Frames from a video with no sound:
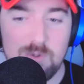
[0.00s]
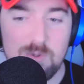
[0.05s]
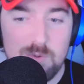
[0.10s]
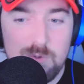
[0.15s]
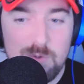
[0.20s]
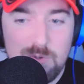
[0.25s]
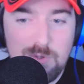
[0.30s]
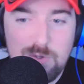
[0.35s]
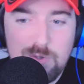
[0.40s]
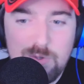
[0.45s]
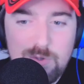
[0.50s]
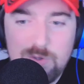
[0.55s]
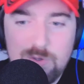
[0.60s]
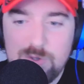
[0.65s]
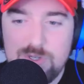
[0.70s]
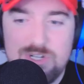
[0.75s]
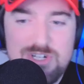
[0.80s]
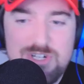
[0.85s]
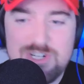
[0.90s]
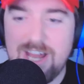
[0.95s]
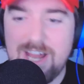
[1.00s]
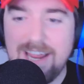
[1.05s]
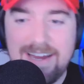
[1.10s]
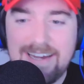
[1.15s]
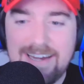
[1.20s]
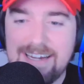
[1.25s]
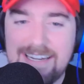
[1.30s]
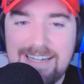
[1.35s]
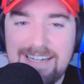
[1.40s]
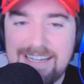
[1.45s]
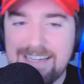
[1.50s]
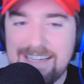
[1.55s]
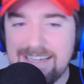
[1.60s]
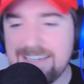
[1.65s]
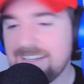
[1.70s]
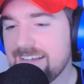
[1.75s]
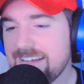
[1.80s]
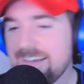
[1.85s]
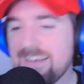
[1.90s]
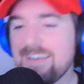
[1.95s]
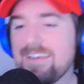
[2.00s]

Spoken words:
Ooh, shiny.